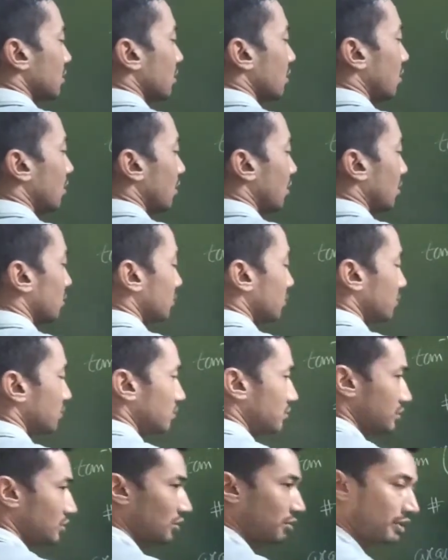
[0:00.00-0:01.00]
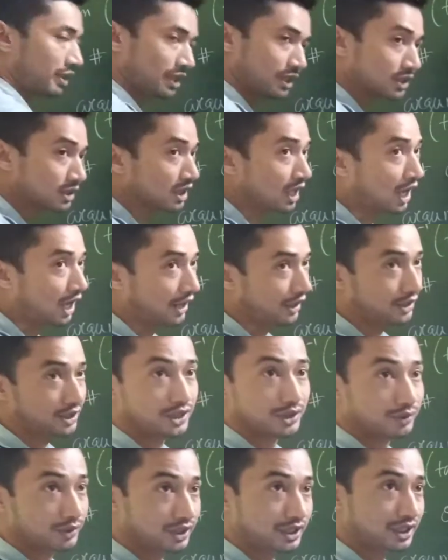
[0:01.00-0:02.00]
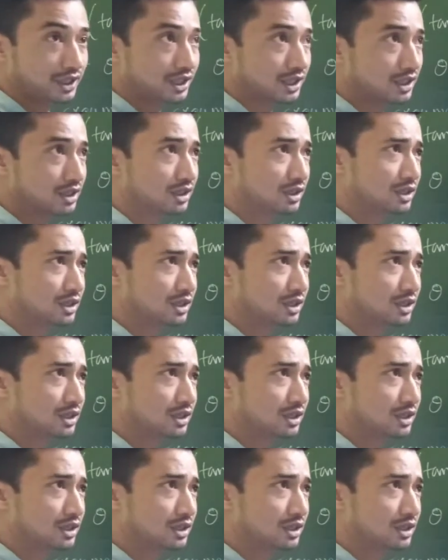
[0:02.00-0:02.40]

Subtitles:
of, nobody is arguing here,